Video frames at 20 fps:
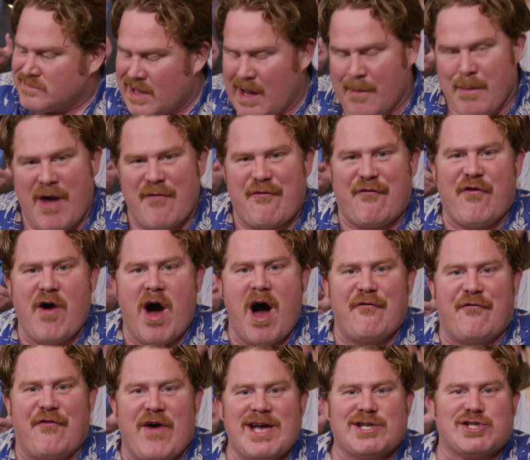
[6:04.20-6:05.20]
Got my Pho
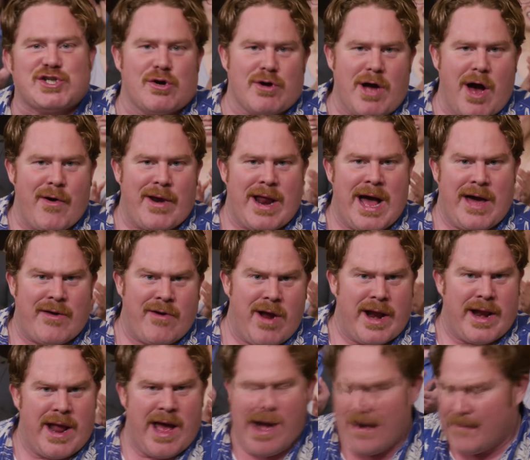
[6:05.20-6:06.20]
facial going on
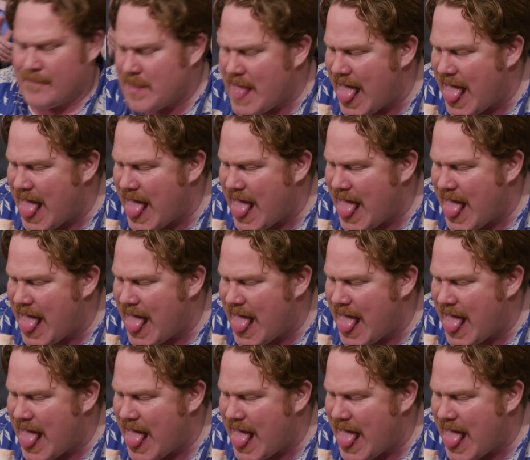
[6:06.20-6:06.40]
right now.